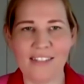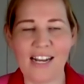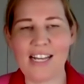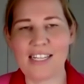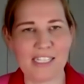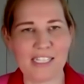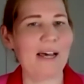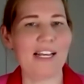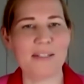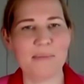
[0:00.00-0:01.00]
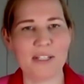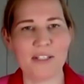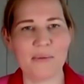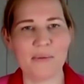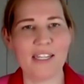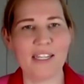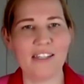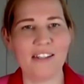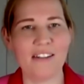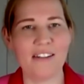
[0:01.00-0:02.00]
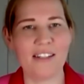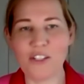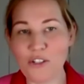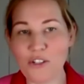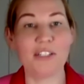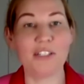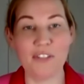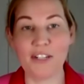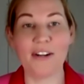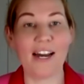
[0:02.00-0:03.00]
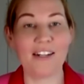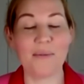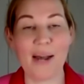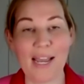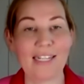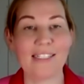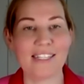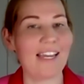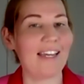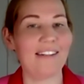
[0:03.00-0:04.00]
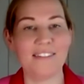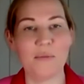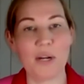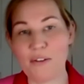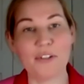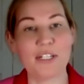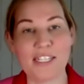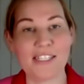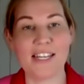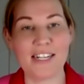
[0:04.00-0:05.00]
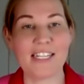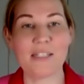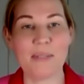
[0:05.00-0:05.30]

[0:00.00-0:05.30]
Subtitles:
ask a spouse, because we can usually figure out a way to get whatever it is that needs to be